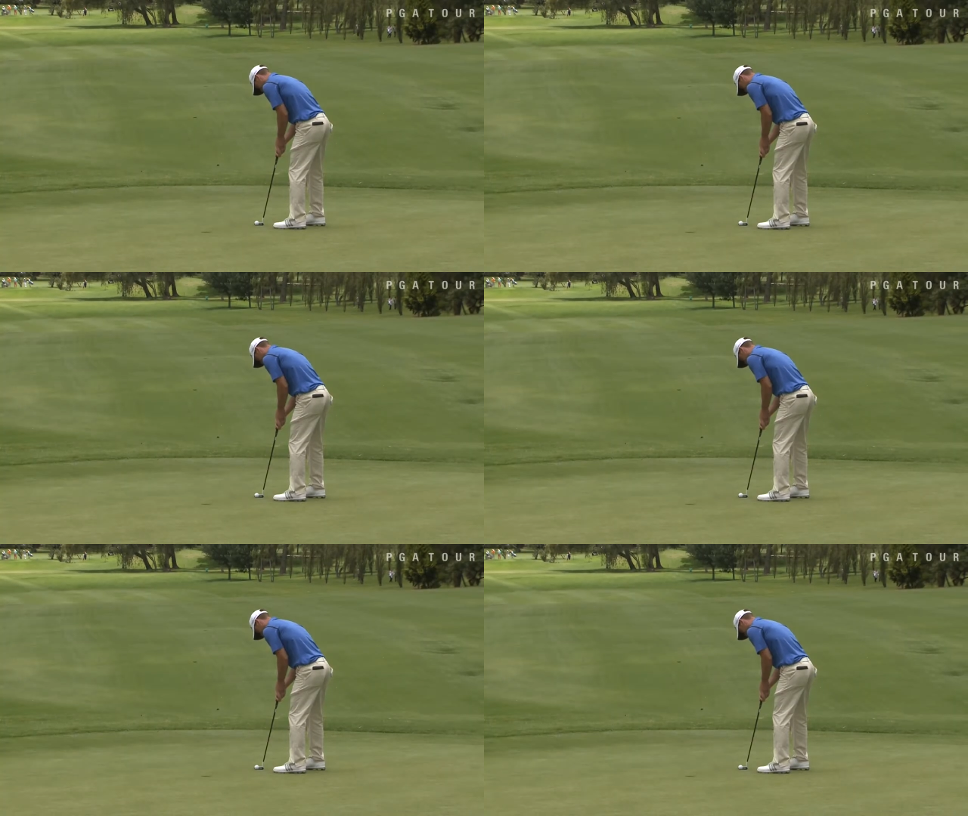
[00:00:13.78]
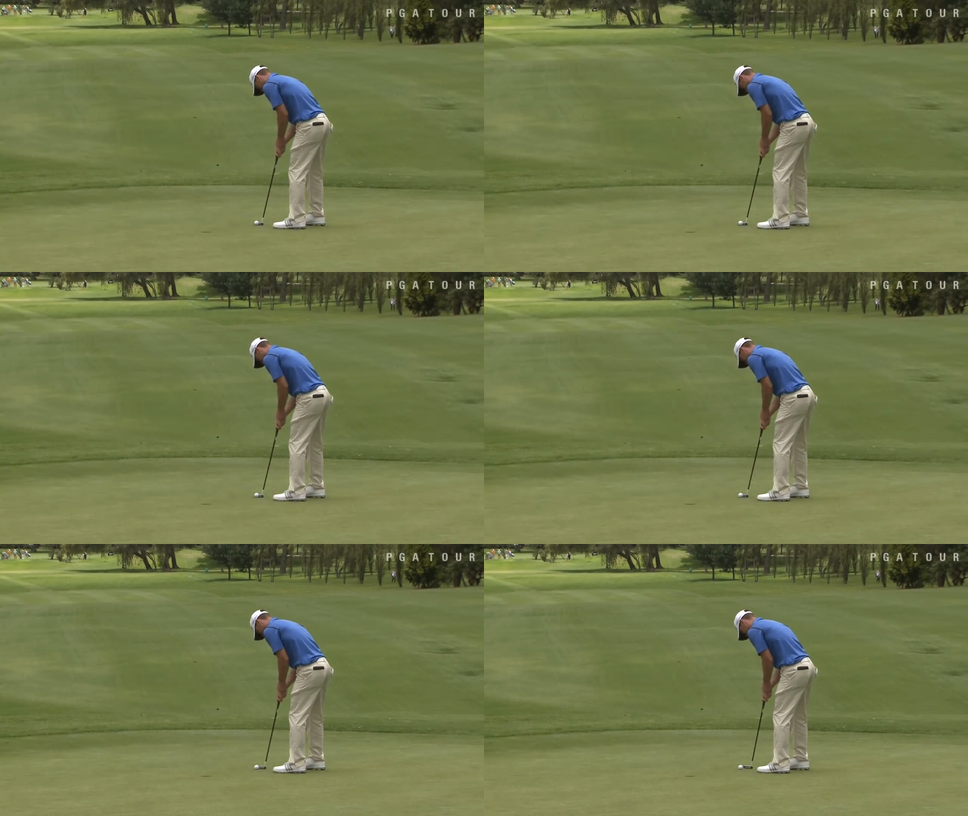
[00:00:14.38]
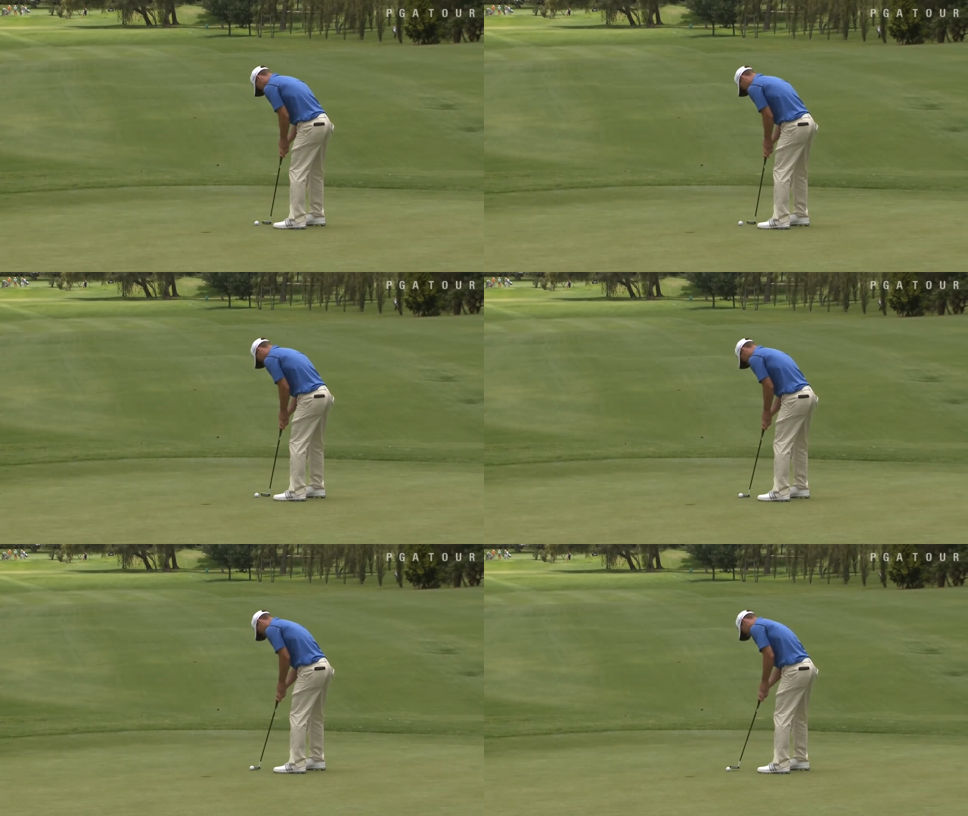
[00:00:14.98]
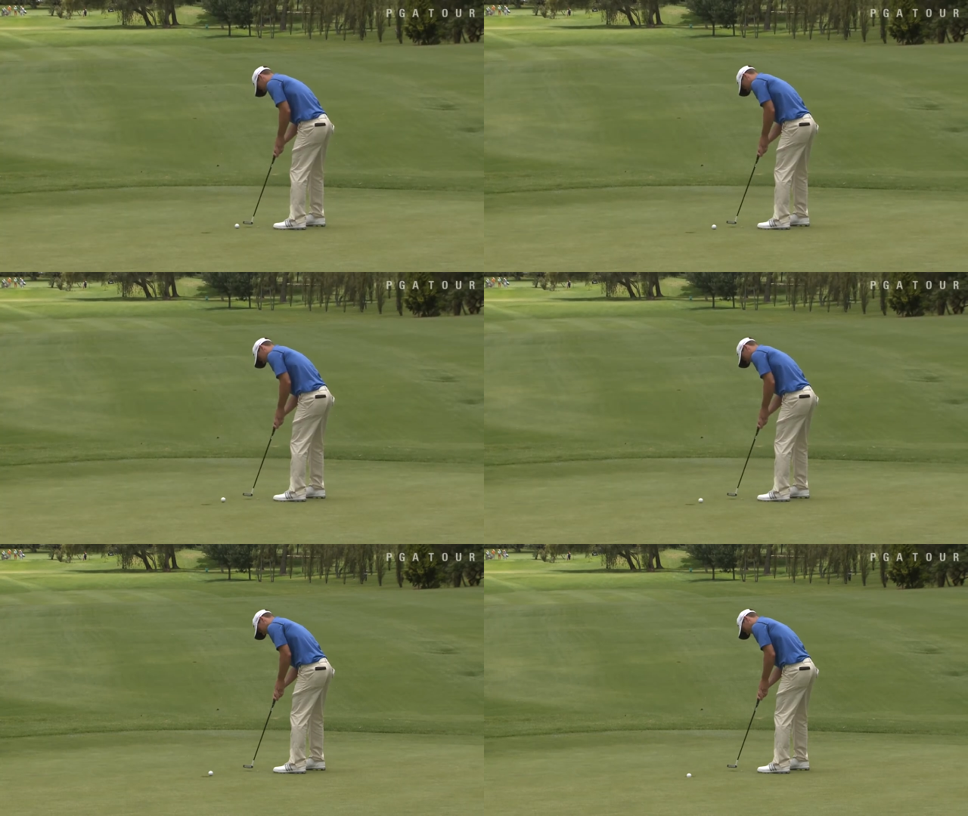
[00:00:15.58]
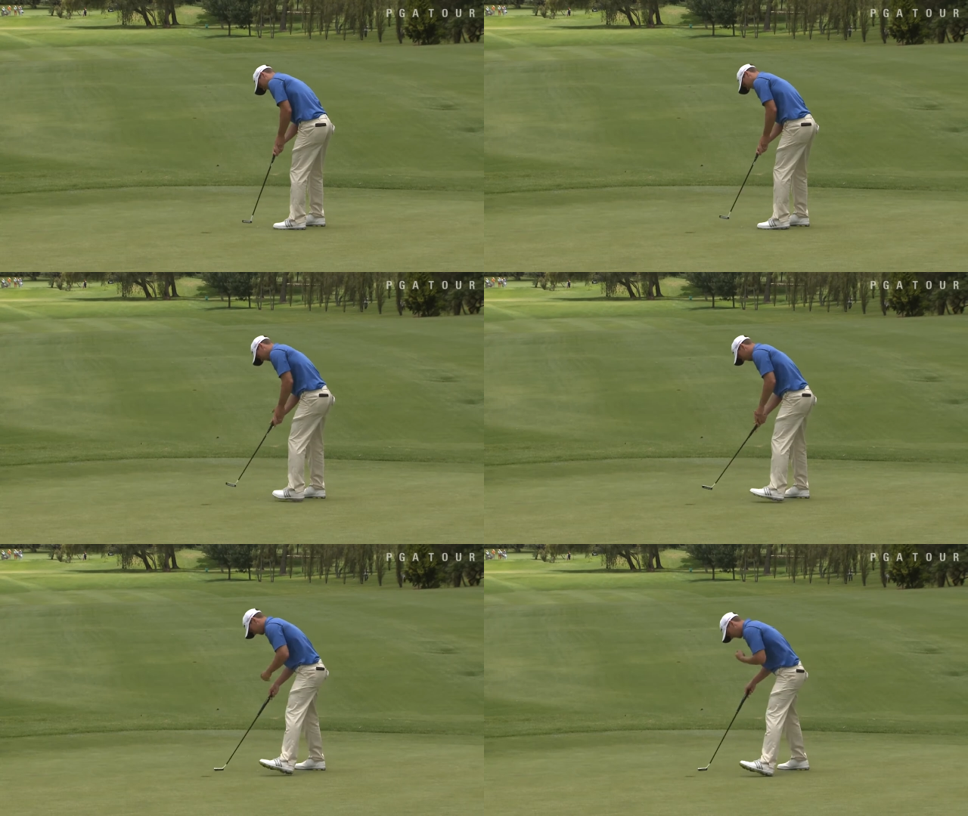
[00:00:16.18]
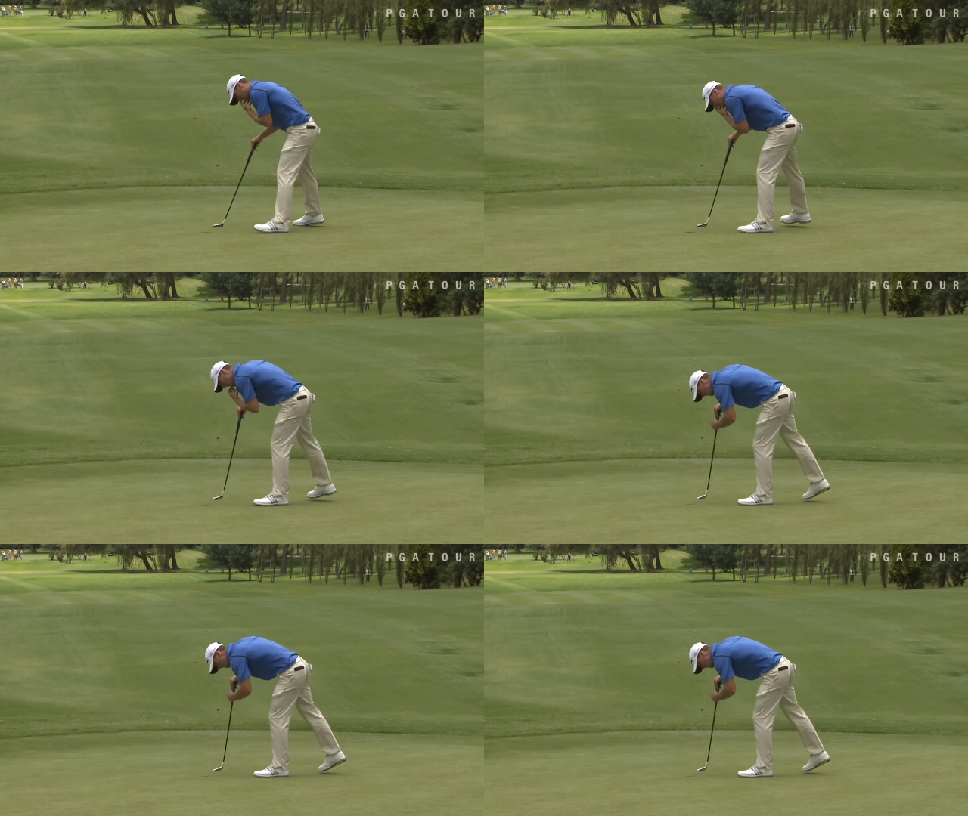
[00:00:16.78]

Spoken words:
[unreadable: no face in view]